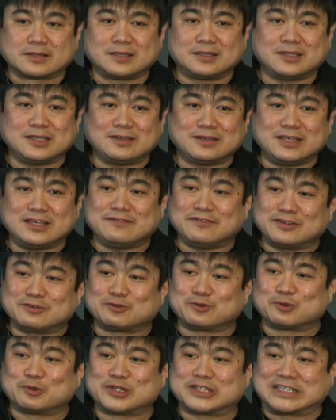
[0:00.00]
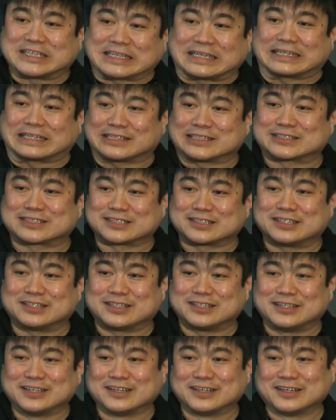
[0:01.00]
e even
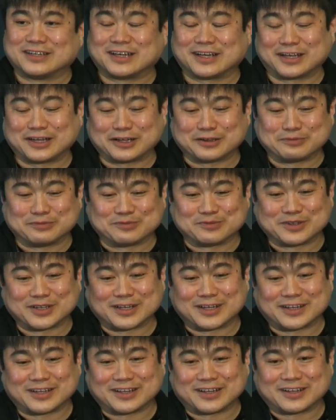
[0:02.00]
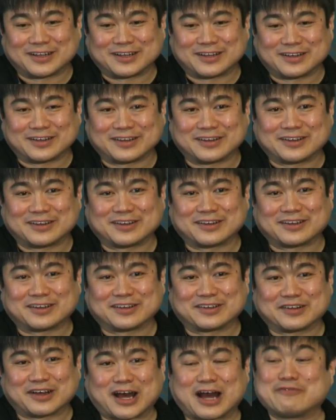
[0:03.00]
ridiculously um, uh, uh, uh,
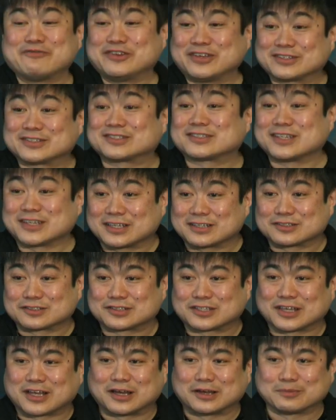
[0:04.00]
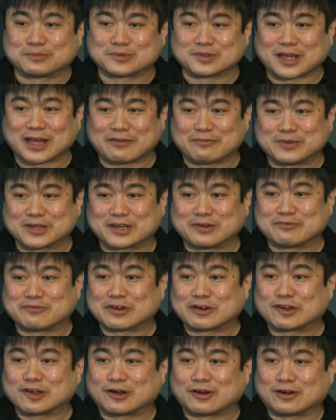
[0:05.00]
obvious things um, have become
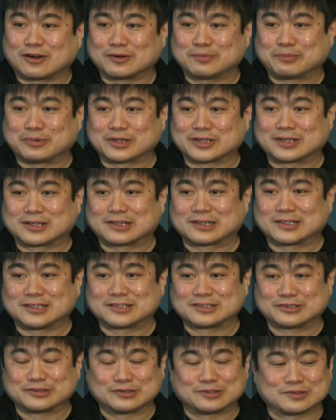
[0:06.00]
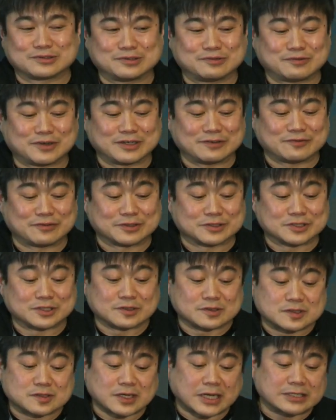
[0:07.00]
very hard politically to to fight for. So
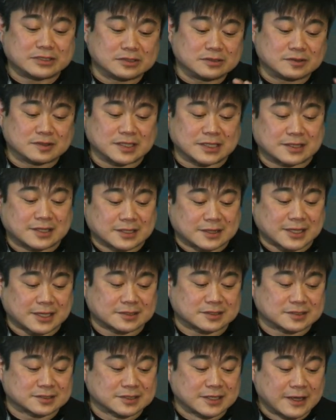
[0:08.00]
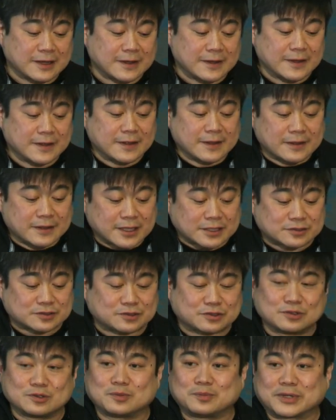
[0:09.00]
so I do think that that's. That's
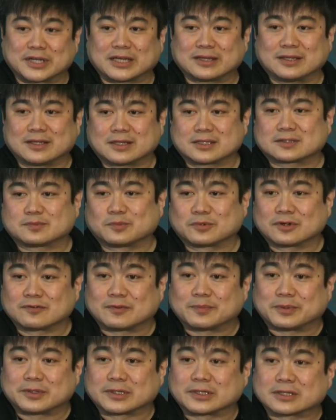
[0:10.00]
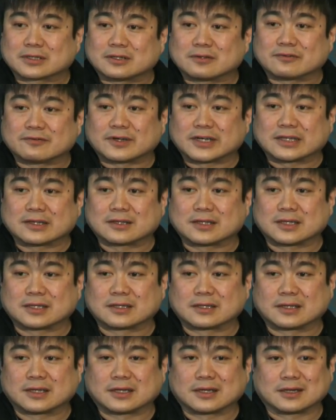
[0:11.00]
true, but I think it's more of a political fight
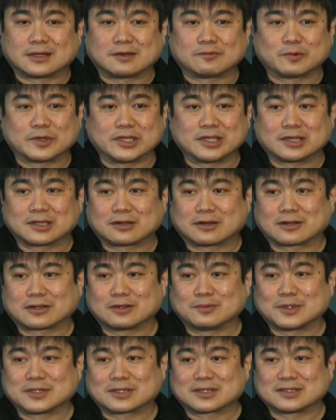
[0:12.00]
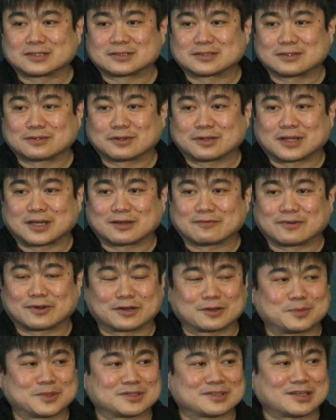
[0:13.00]
than uh, winning an argument because there are a lot of
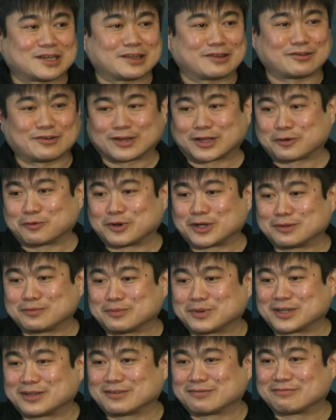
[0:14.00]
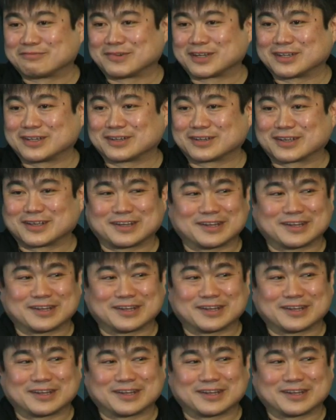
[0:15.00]
arguments that I thought I won, but I didn't get